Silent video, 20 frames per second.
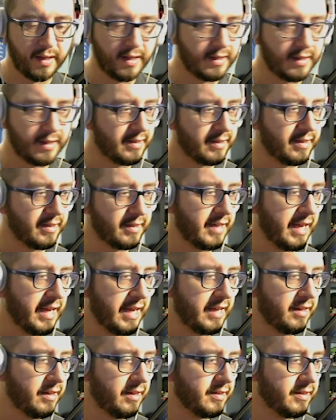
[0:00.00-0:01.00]
is
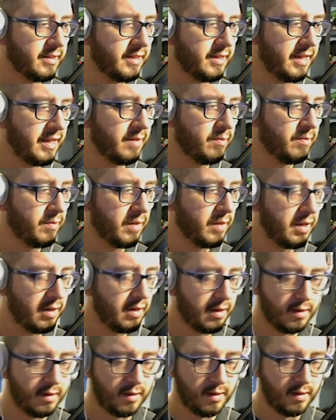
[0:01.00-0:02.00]
exactly the same,
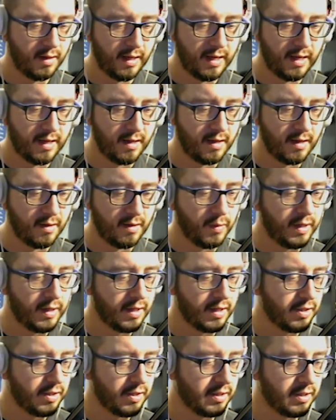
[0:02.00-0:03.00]
and we
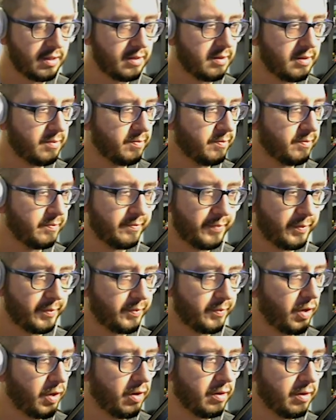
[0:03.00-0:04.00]
can just
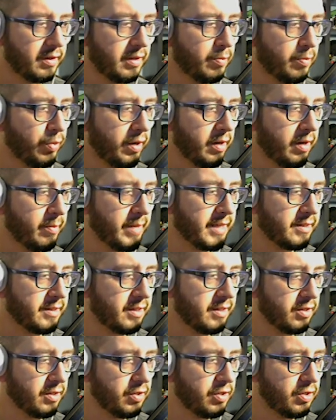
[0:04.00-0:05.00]
currently print a
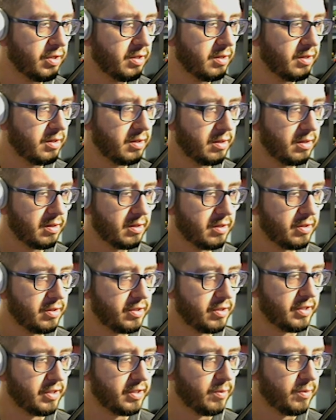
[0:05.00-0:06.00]
message
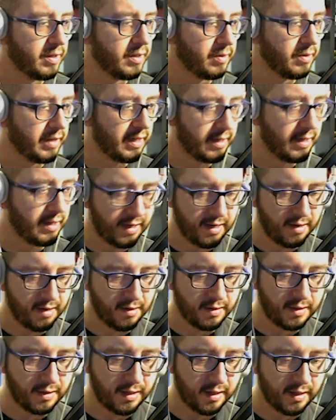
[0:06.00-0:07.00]
just so we don't get any
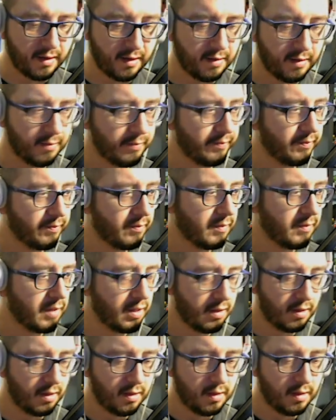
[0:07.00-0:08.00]
errors here.
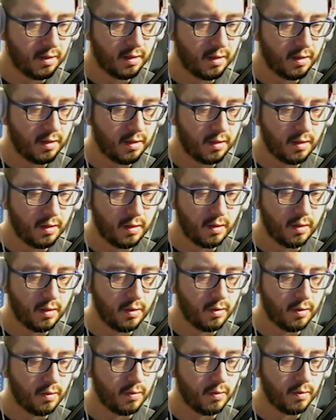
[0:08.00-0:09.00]

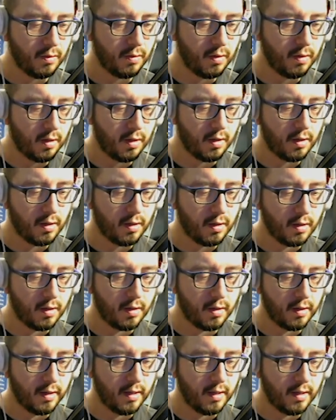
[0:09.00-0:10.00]
You
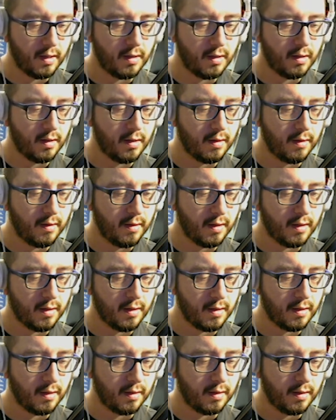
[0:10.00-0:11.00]
are in
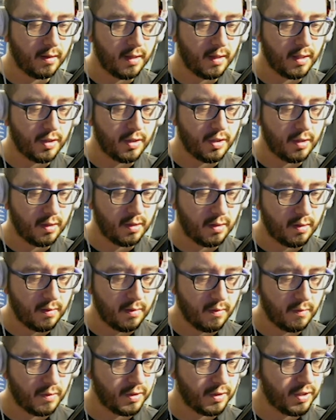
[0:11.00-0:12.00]
the kitchen.
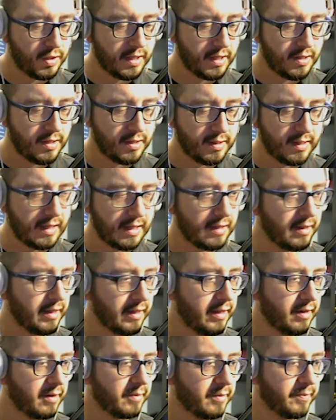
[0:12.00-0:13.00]
We'll change this out
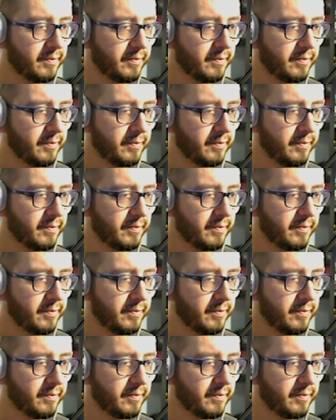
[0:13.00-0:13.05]
later.